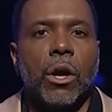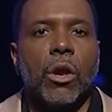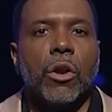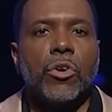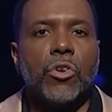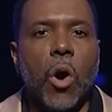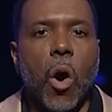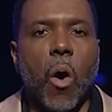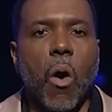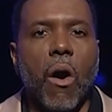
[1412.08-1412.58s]

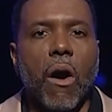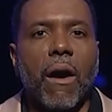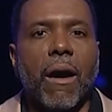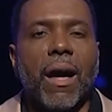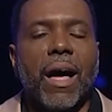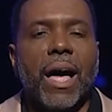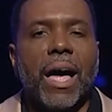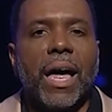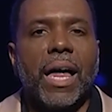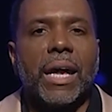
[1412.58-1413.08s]
nor
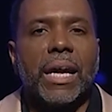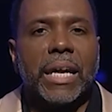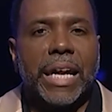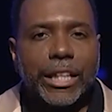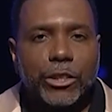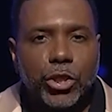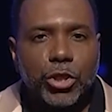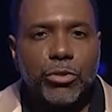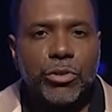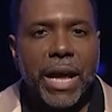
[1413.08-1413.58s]

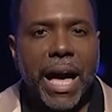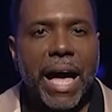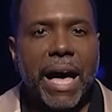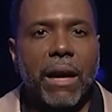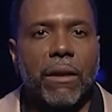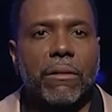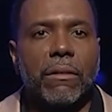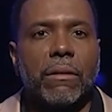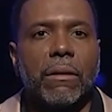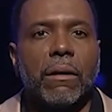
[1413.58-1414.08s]
let you
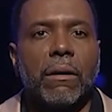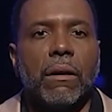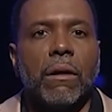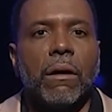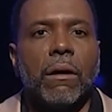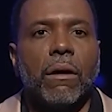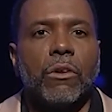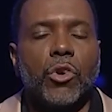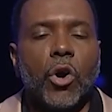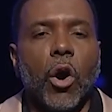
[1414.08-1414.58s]
down,
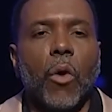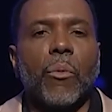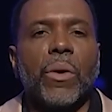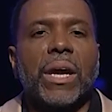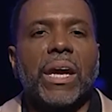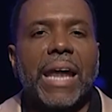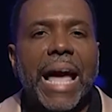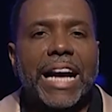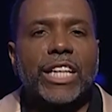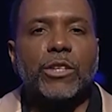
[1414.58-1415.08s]
nor
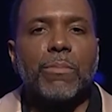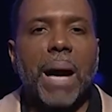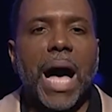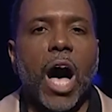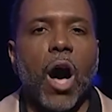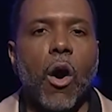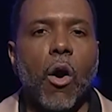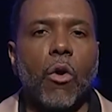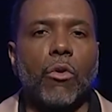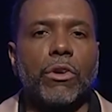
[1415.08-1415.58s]
relax my
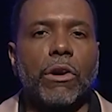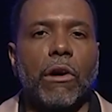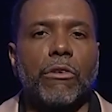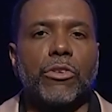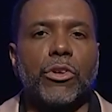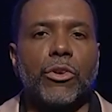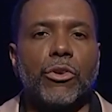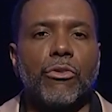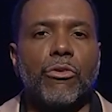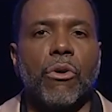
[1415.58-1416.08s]
hold
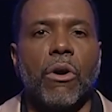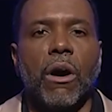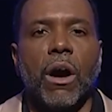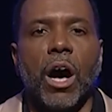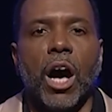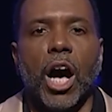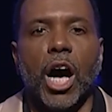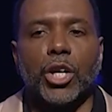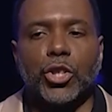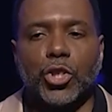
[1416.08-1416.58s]
on you,
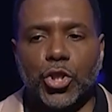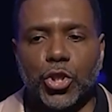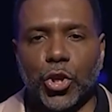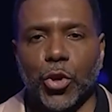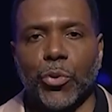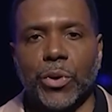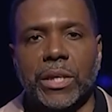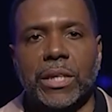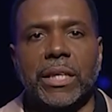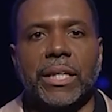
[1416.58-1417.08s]

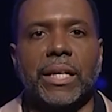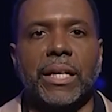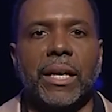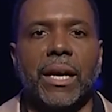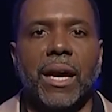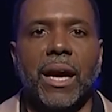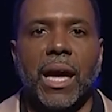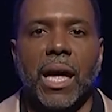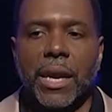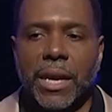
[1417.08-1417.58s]
assuredly
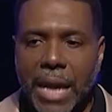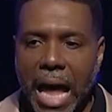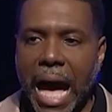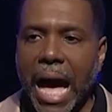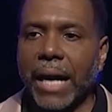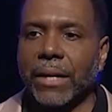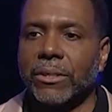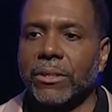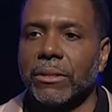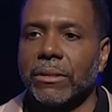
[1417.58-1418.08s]

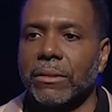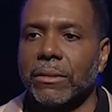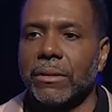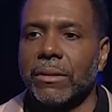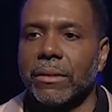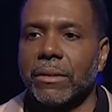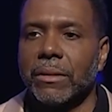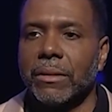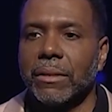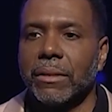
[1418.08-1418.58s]
not.
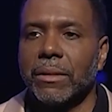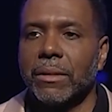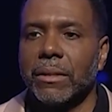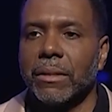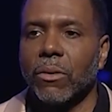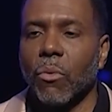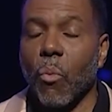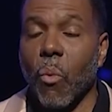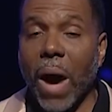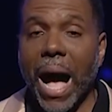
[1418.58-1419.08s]

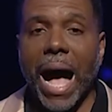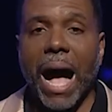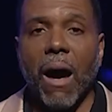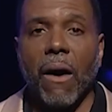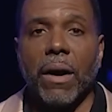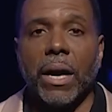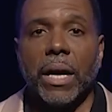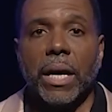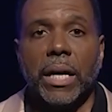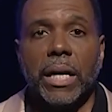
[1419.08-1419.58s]
Wow.
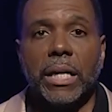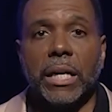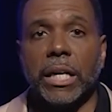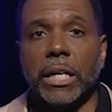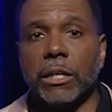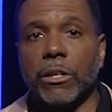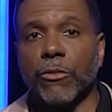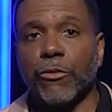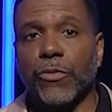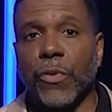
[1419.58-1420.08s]
He, he
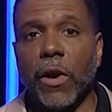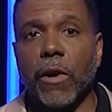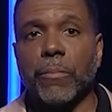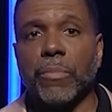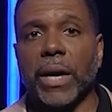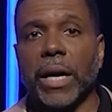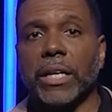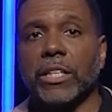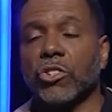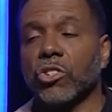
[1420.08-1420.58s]
confirmed
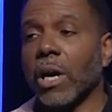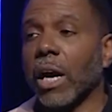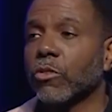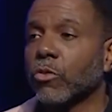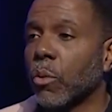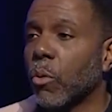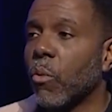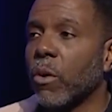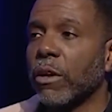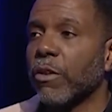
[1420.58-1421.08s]
that in
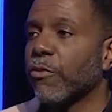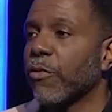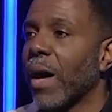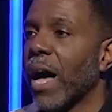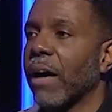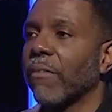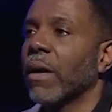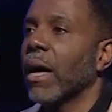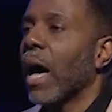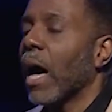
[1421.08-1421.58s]
Joshua 1 and
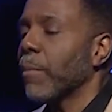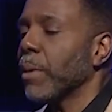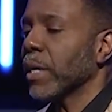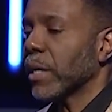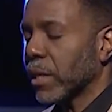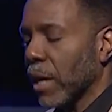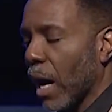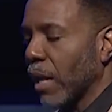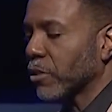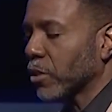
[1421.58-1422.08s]
5. I mean,
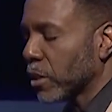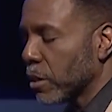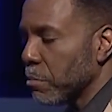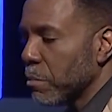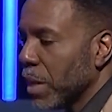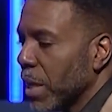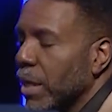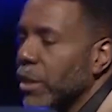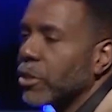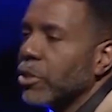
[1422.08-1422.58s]
God's
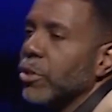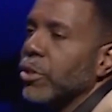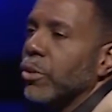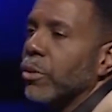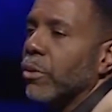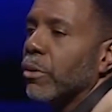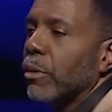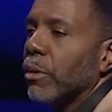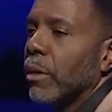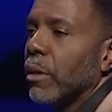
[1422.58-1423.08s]
committed to you.
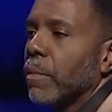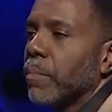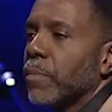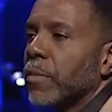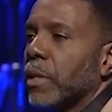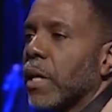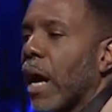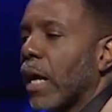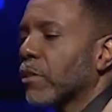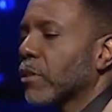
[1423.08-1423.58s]

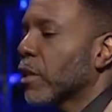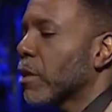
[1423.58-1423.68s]
God's